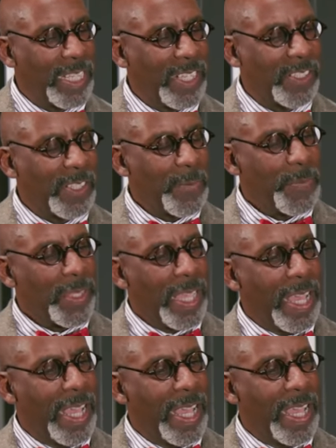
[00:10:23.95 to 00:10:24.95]
is
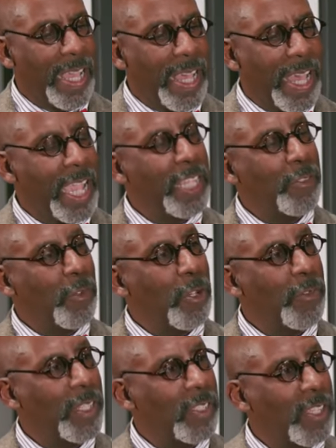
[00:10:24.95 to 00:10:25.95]
I
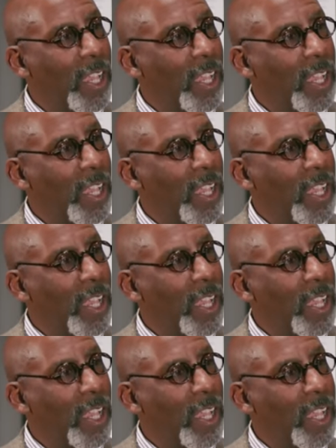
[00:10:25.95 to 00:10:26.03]
drove this